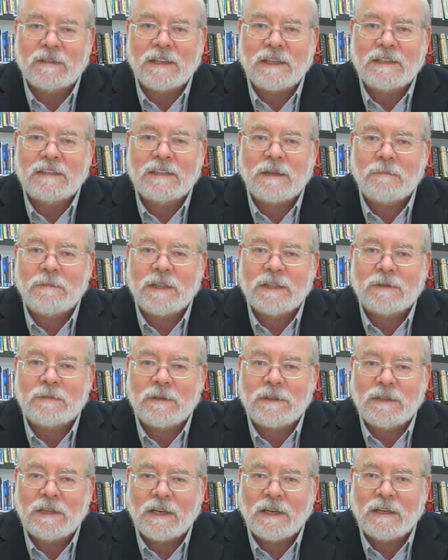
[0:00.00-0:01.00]
things that must
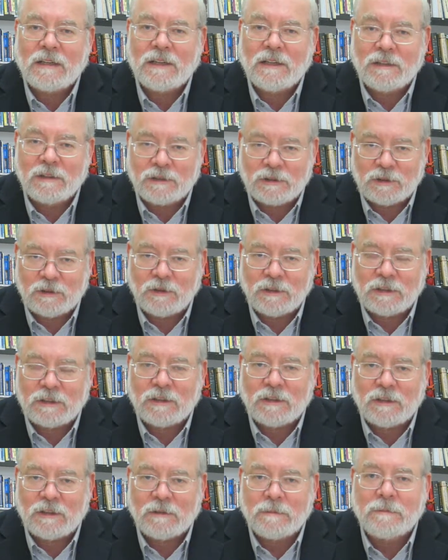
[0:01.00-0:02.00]
be done in the short
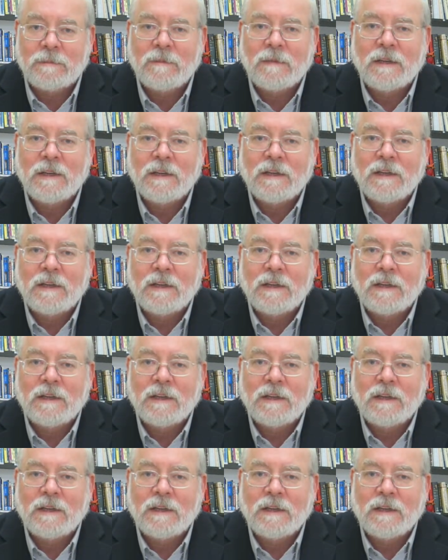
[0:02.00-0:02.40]
term,